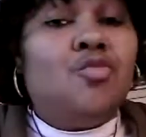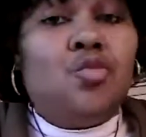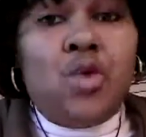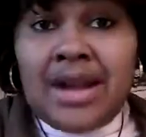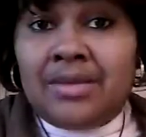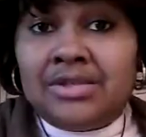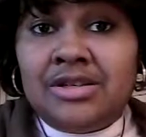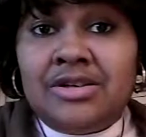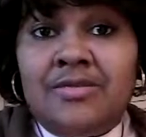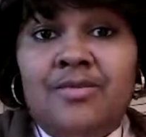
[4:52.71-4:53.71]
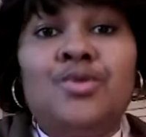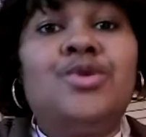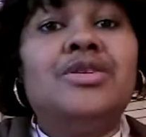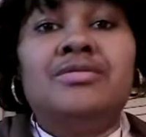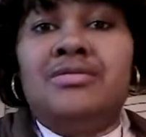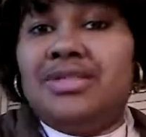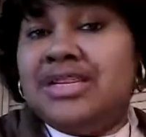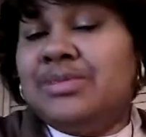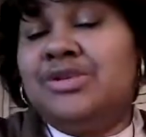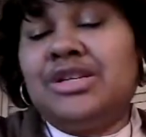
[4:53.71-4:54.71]
what I was looking for,
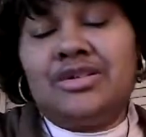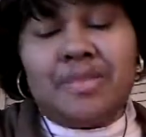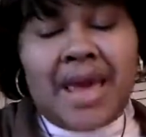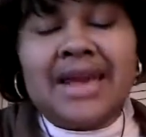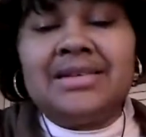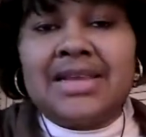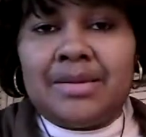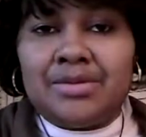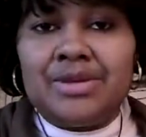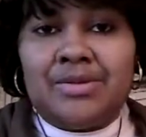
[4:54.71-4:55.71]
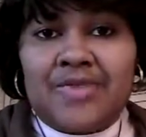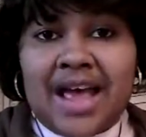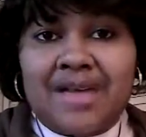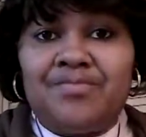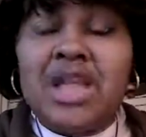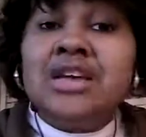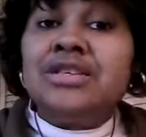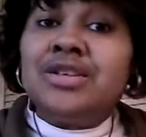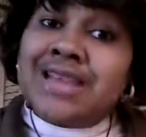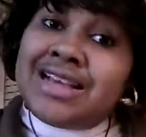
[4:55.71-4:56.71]
this particular pad is able to provide.
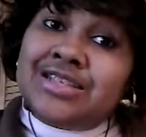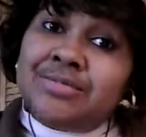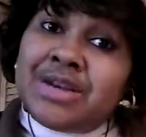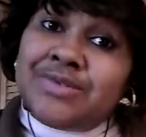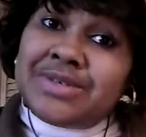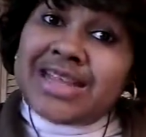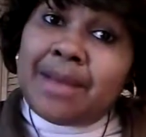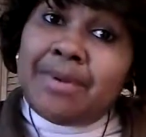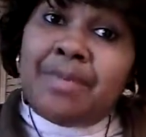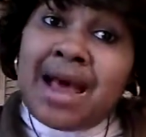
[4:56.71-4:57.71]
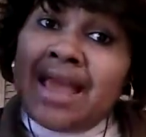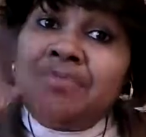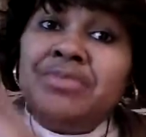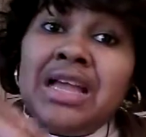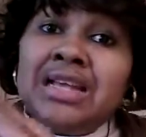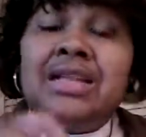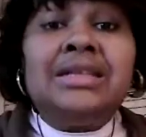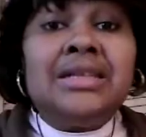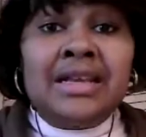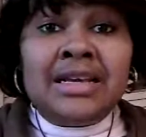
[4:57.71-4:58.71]
So thanks so much for stopping by. Click
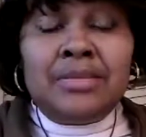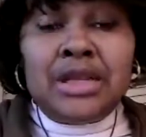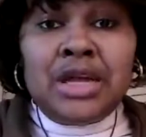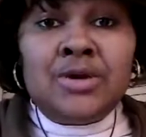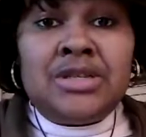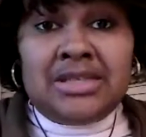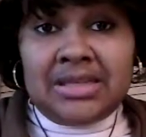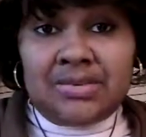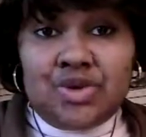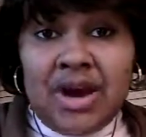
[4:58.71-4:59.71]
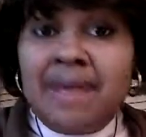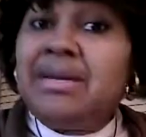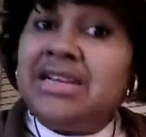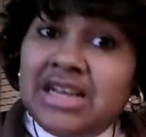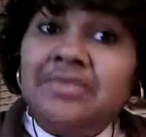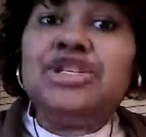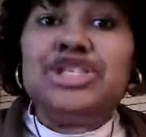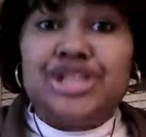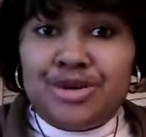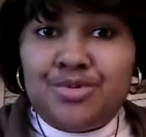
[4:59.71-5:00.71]
the link below to subscribe and definitely
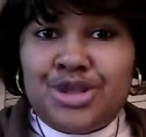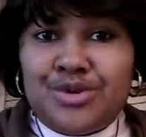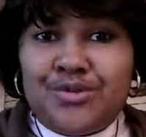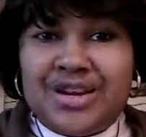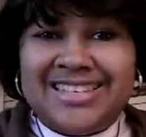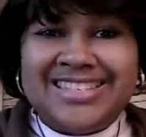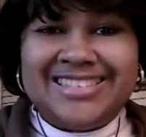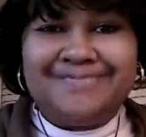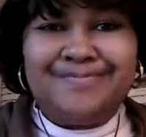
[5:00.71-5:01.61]
share it with your friends.